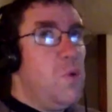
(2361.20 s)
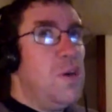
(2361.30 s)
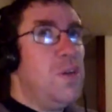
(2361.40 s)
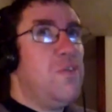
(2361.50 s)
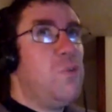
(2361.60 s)

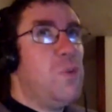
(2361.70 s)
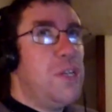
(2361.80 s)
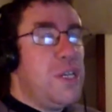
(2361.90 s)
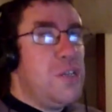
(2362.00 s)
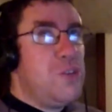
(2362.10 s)
what
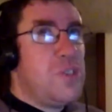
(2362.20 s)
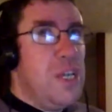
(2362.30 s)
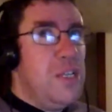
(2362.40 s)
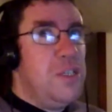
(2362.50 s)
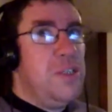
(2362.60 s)
I
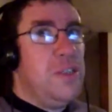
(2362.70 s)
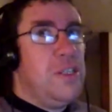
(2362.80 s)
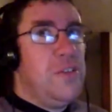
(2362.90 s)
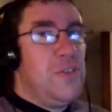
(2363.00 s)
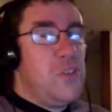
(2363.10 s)
understand,
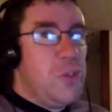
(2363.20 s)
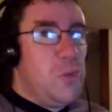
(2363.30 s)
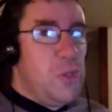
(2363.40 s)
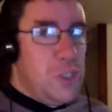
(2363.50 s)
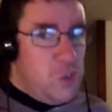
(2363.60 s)
the difference
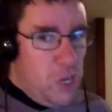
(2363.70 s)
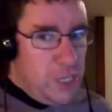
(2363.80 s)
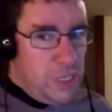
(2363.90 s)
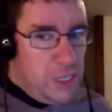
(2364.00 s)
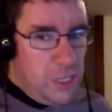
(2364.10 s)
between a
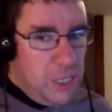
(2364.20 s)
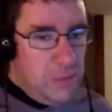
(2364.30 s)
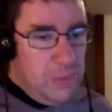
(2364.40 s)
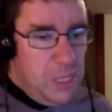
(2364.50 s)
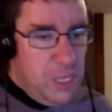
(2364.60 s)
strike and a
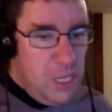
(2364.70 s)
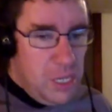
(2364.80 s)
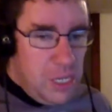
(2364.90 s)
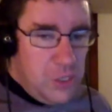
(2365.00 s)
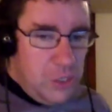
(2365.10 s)
claim
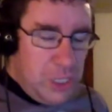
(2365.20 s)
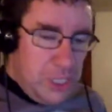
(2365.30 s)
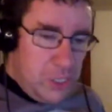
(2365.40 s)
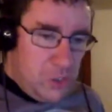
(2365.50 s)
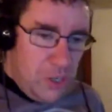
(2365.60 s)
is you'll
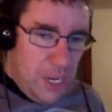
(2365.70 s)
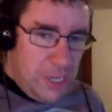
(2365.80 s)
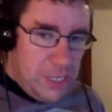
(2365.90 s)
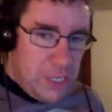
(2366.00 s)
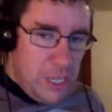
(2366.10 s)
get a
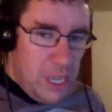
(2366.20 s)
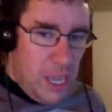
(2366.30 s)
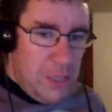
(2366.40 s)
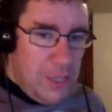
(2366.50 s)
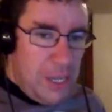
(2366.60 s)
strike,
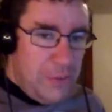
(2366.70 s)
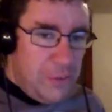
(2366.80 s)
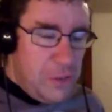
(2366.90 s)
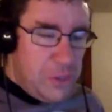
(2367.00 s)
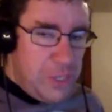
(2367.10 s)
and then
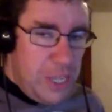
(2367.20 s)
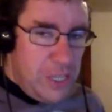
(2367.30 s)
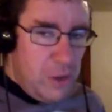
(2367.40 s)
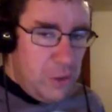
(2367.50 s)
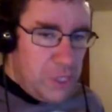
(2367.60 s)
if you say
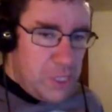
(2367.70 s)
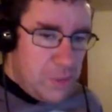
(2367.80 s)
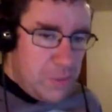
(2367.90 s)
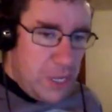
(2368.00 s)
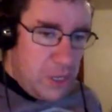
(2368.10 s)
no, this
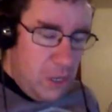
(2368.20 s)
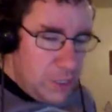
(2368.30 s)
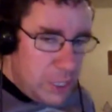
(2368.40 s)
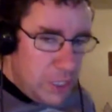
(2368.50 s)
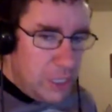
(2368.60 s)
is my
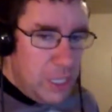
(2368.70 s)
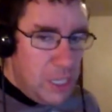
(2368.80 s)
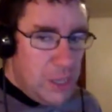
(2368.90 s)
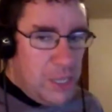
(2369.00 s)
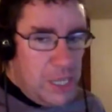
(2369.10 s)
content,
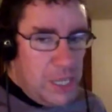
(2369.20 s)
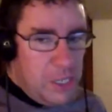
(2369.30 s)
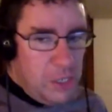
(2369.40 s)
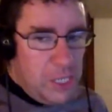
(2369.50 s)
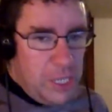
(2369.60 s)
then
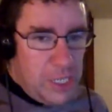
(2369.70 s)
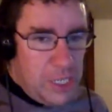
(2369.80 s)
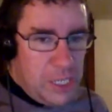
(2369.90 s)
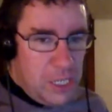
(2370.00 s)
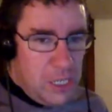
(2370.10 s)
you can
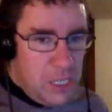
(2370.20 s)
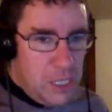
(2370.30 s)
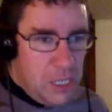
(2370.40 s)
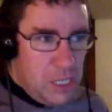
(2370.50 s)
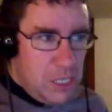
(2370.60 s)
get
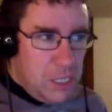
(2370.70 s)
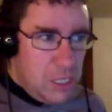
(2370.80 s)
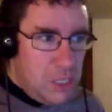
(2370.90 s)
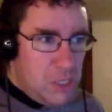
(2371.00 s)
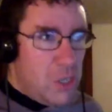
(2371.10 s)

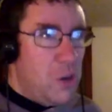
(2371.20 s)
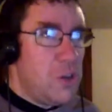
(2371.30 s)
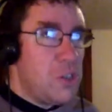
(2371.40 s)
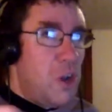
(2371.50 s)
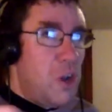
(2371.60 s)

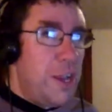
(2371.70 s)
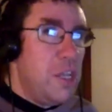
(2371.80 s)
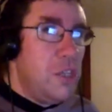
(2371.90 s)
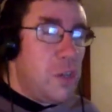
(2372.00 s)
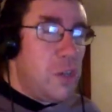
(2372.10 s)

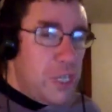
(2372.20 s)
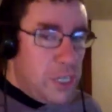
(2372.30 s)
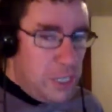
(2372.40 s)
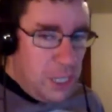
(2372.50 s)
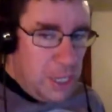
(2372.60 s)
you'll get a
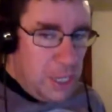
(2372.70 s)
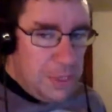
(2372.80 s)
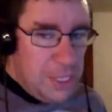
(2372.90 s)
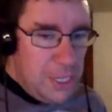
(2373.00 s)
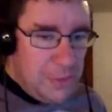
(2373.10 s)
claim,
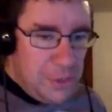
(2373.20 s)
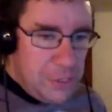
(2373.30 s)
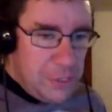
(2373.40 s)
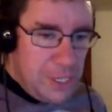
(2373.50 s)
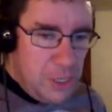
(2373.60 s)
and then if
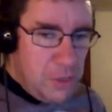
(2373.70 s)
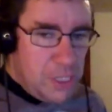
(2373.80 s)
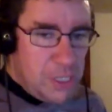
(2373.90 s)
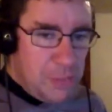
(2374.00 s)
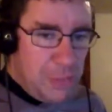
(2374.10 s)
you say no,
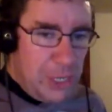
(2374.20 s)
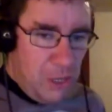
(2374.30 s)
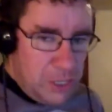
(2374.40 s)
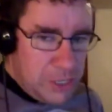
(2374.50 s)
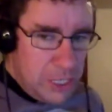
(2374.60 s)
this is my
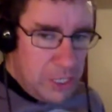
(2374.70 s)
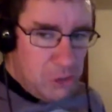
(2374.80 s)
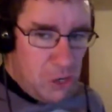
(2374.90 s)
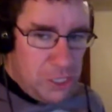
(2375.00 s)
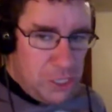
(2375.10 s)
content,
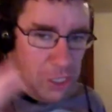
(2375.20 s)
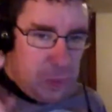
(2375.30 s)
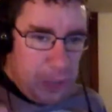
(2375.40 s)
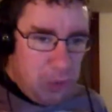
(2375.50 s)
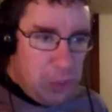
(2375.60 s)
and try to
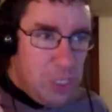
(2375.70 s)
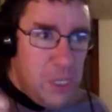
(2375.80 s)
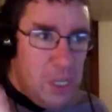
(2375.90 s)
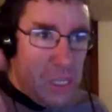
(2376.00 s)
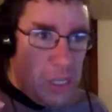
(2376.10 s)
dispute
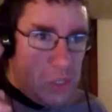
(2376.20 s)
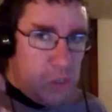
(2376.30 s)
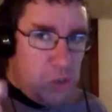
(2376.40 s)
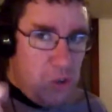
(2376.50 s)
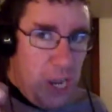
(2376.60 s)
the
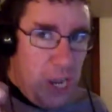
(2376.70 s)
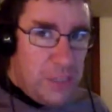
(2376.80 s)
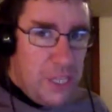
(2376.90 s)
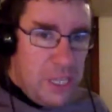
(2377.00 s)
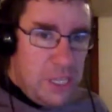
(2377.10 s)
strike,
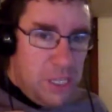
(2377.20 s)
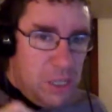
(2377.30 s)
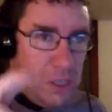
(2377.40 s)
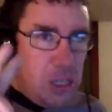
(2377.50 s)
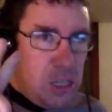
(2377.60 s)
then
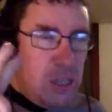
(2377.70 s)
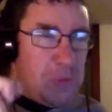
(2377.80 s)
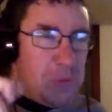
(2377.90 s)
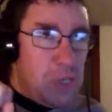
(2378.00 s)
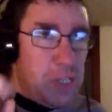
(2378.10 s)

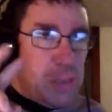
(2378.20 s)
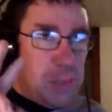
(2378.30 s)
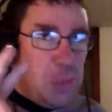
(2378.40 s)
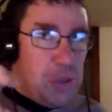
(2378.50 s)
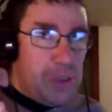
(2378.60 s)

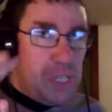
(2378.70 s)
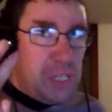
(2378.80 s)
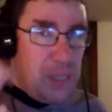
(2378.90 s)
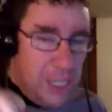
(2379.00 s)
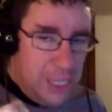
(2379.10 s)
dispute the
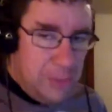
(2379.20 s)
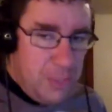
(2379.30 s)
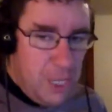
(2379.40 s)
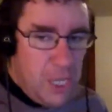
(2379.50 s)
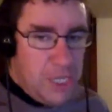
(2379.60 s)

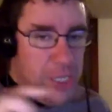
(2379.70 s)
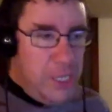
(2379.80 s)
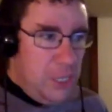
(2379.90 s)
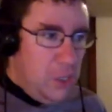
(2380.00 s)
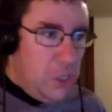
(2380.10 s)
claim,
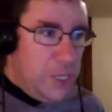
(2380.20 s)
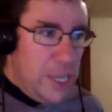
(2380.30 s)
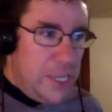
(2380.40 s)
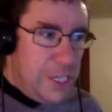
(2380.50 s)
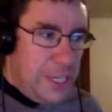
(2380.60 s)
then they'll look
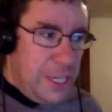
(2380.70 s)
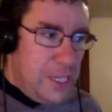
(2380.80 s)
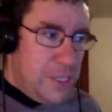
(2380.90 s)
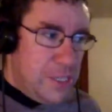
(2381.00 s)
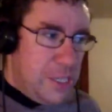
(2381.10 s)
at it
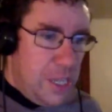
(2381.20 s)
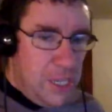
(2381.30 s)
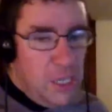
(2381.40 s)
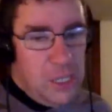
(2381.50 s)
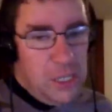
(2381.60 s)
again and
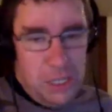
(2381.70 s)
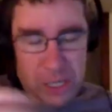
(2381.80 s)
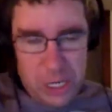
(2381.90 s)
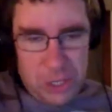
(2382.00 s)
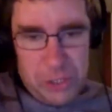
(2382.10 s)
say
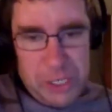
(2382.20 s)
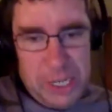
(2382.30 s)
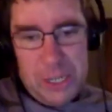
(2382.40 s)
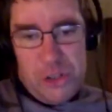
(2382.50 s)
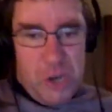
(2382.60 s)
no, you
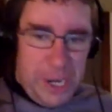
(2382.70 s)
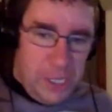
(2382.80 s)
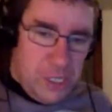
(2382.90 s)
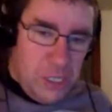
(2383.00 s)
got a strike.